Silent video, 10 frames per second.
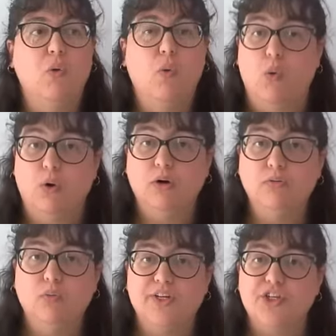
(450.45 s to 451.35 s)

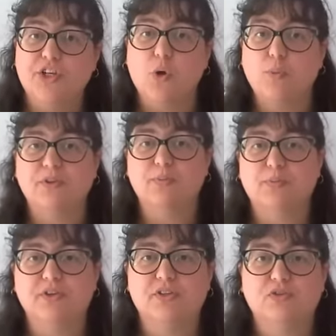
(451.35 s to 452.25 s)
Or when she opened the
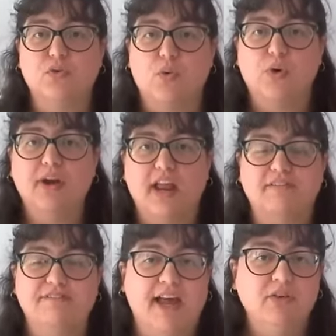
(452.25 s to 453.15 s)
prison door
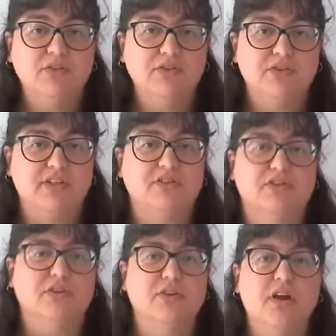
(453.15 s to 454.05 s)
and found her
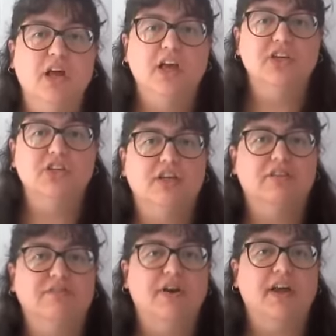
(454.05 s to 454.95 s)
sister, she
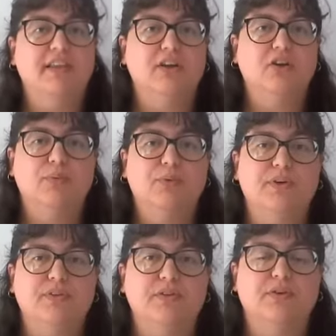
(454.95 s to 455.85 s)
could find that
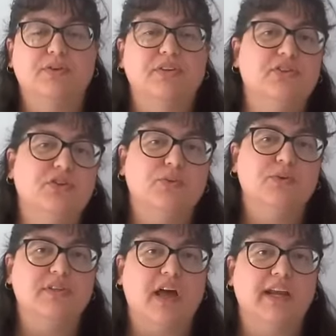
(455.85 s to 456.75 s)
her sister
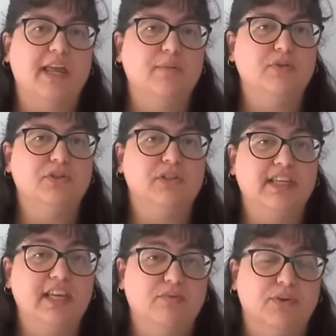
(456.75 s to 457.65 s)
was unable to
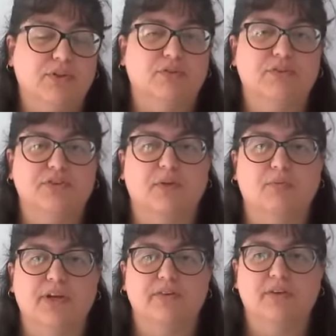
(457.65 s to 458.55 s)
leave with her for
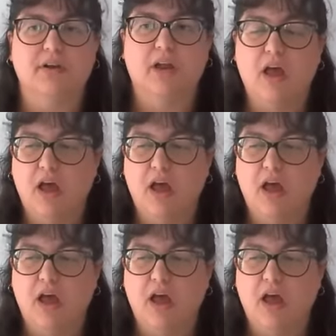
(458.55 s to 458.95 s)
some reason.